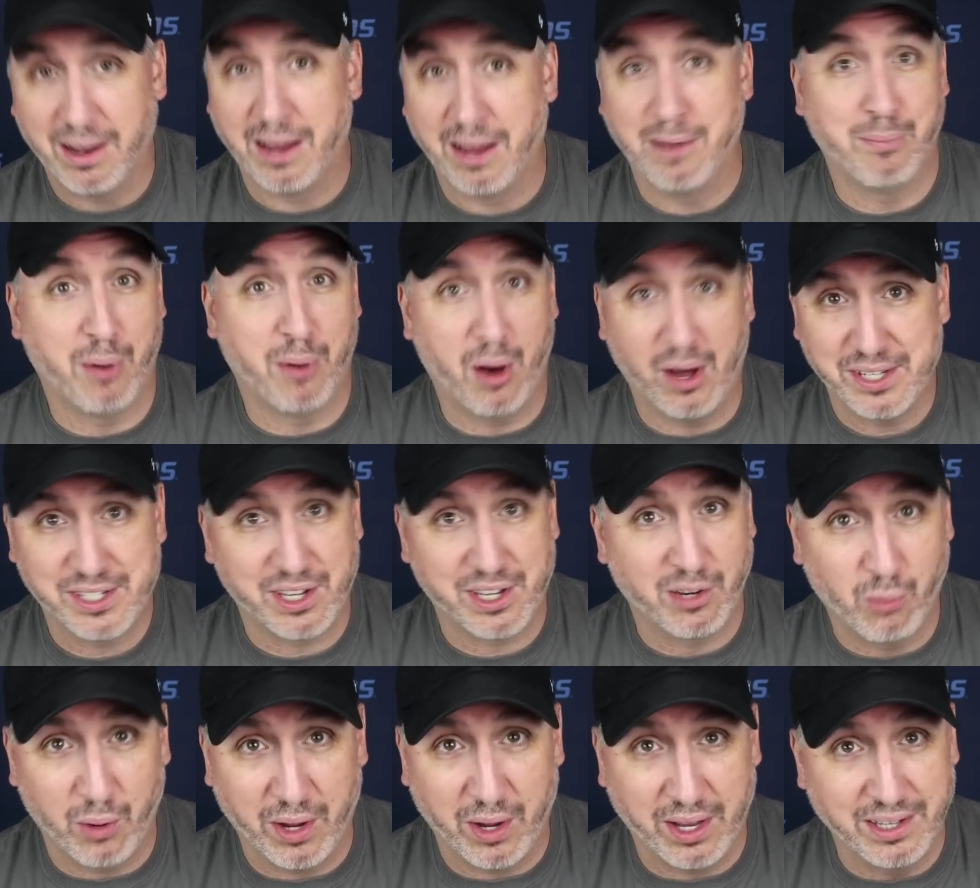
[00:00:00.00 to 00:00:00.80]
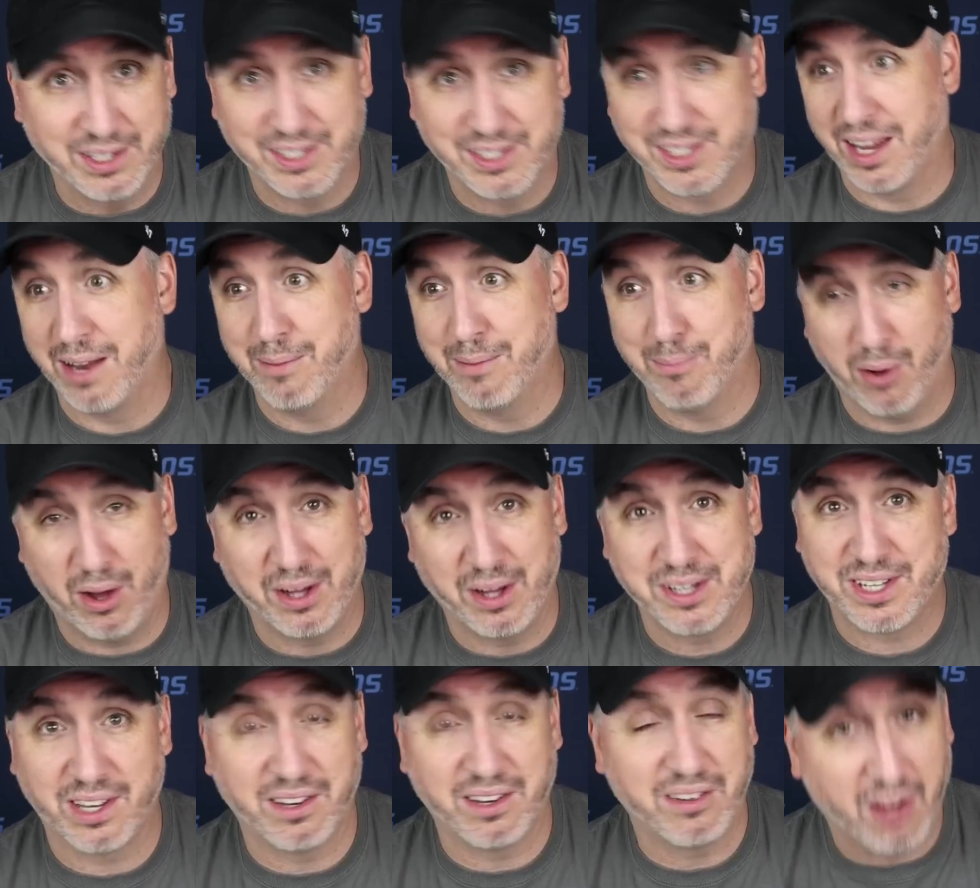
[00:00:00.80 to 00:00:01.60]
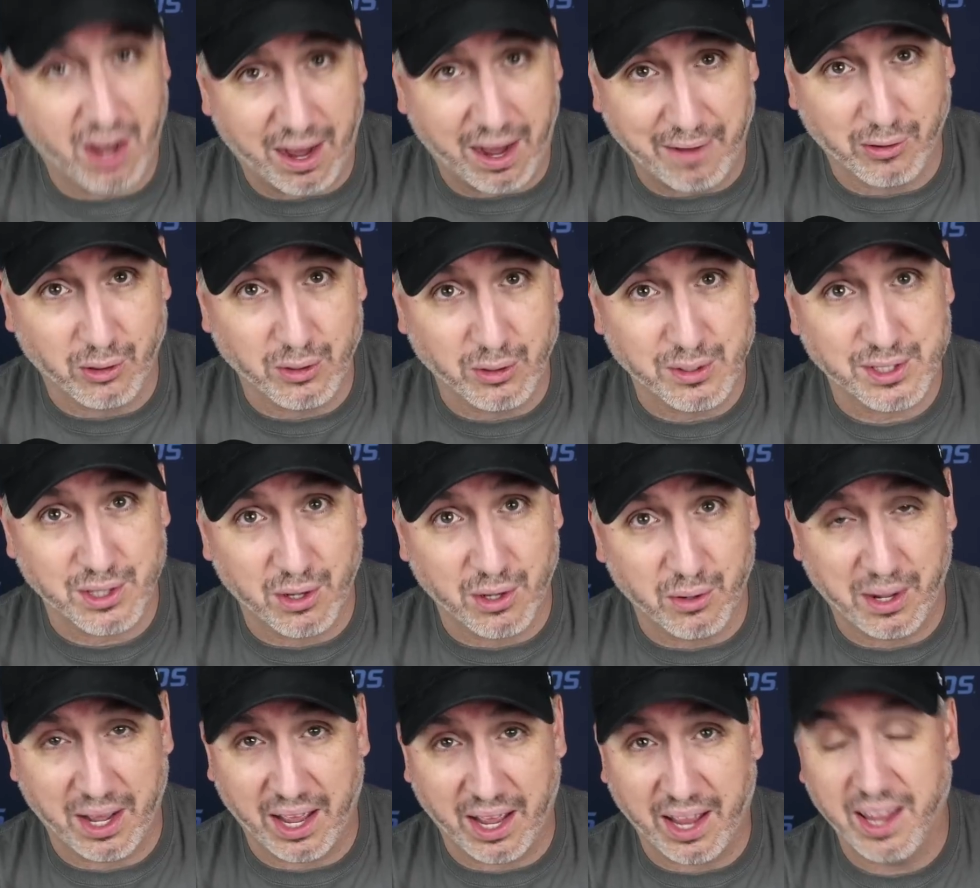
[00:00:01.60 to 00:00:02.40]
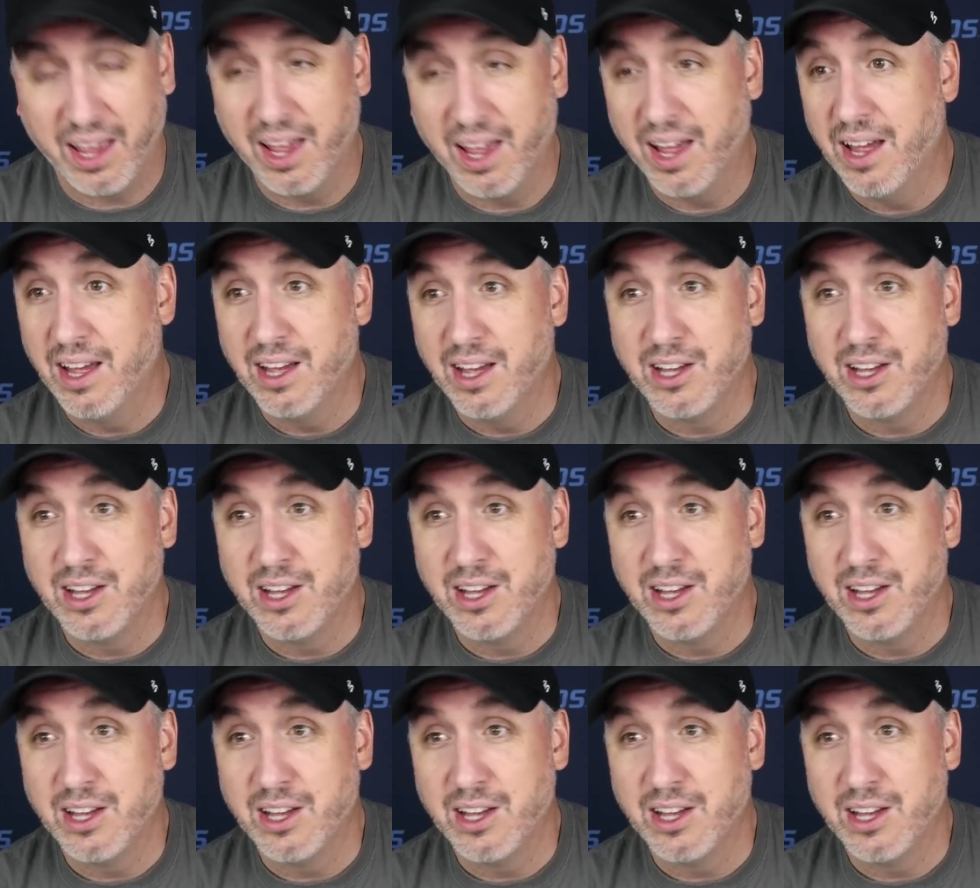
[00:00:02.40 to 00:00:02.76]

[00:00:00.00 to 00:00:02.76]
and Boston wins and Boston covers, okay?